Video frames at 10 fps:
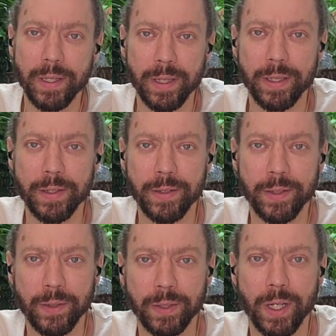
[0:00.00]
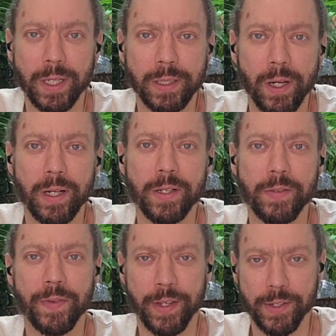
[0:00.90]
and until Goddess
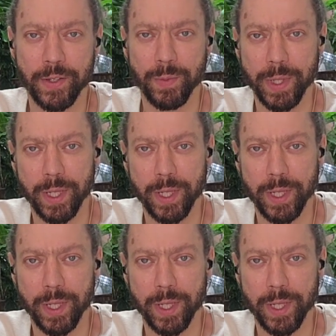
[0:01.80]
fixes me.